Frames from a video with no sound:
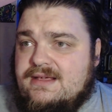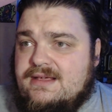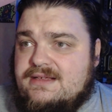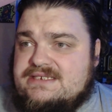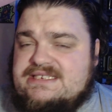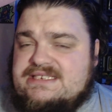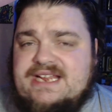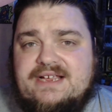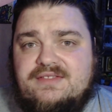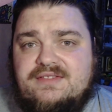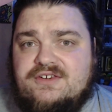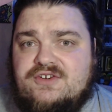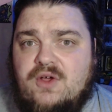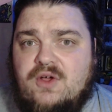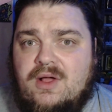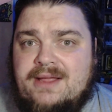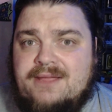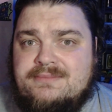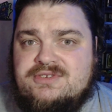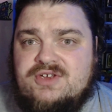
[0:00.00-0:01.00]
sick at the
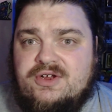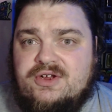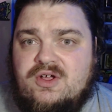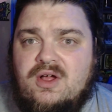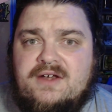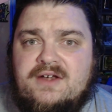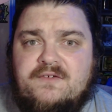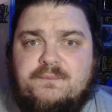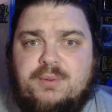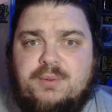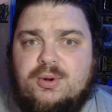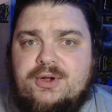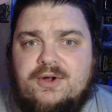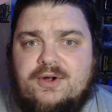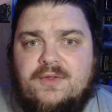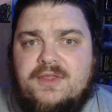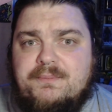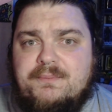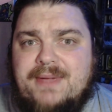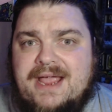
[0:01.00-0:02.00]
time, so kind of put it
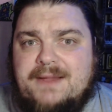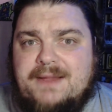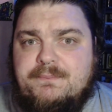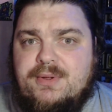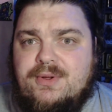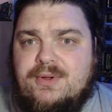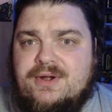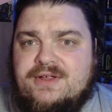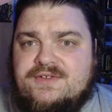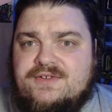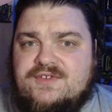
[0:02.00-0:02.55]
on the back burner.